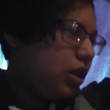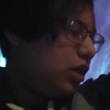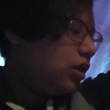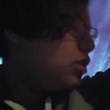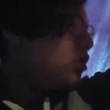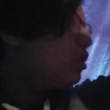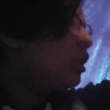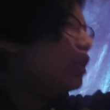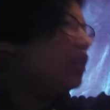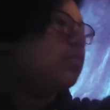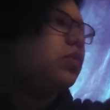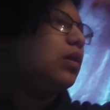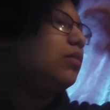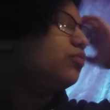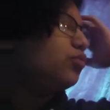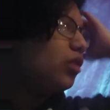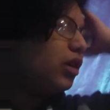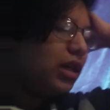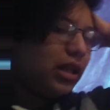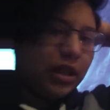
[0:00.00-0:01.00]
So that's why I'm
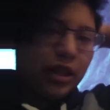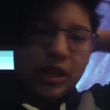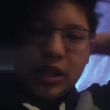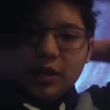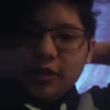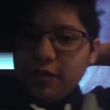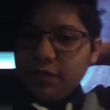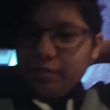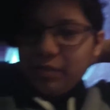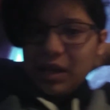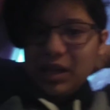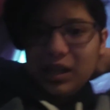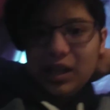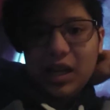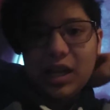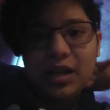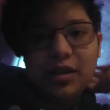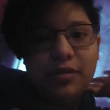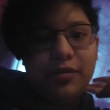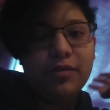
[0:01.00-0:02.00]
trying to live my
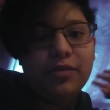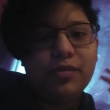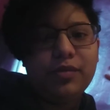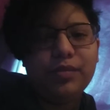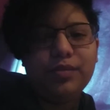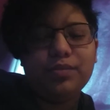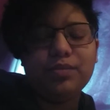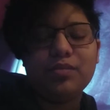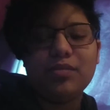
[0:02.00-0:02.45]
life